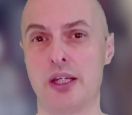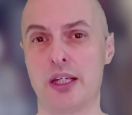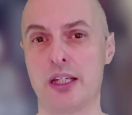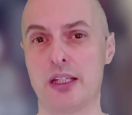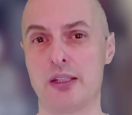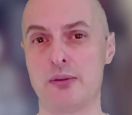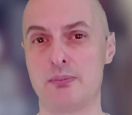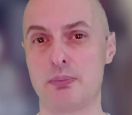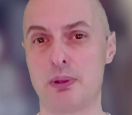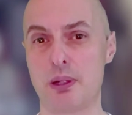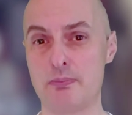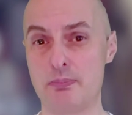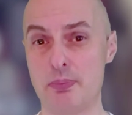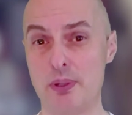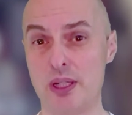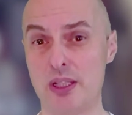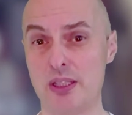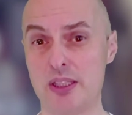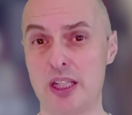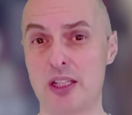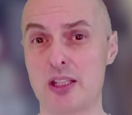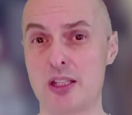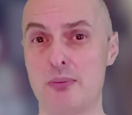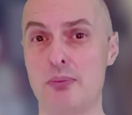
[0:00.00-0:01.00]
And by
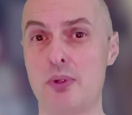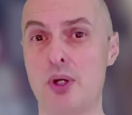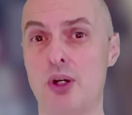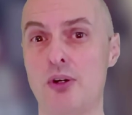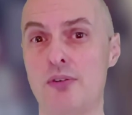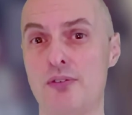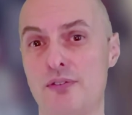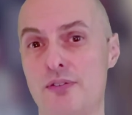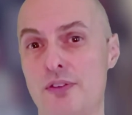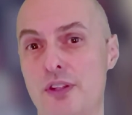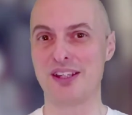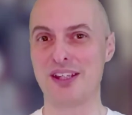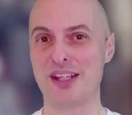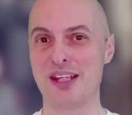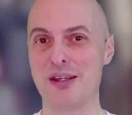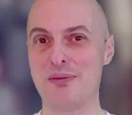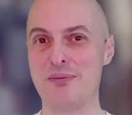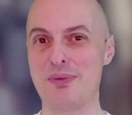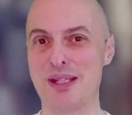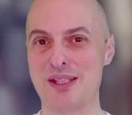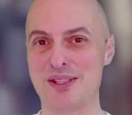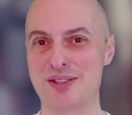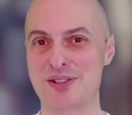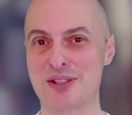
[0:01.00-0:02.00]
burning them off, it
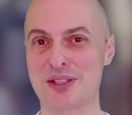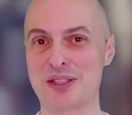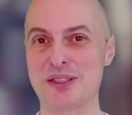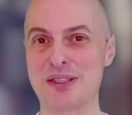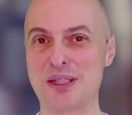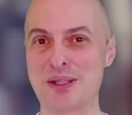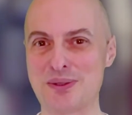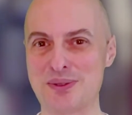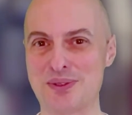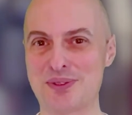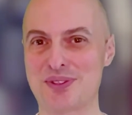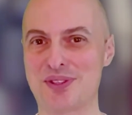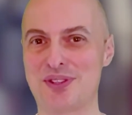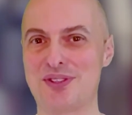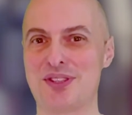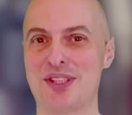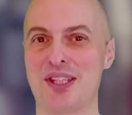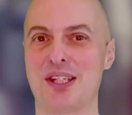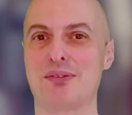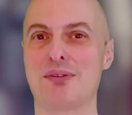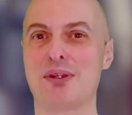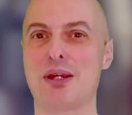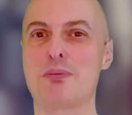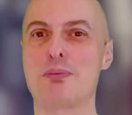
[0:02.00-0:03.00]
emits close to
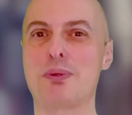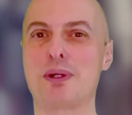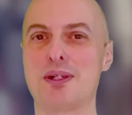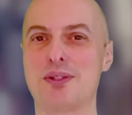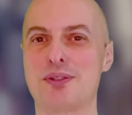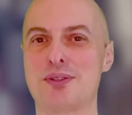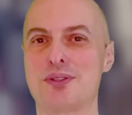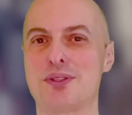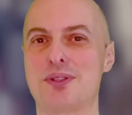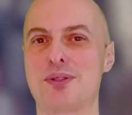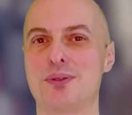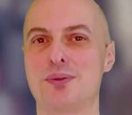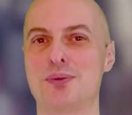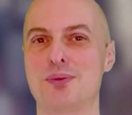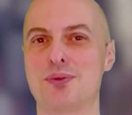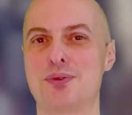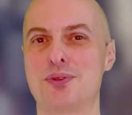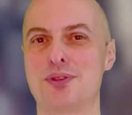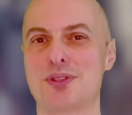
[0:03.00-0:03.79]
zero particles.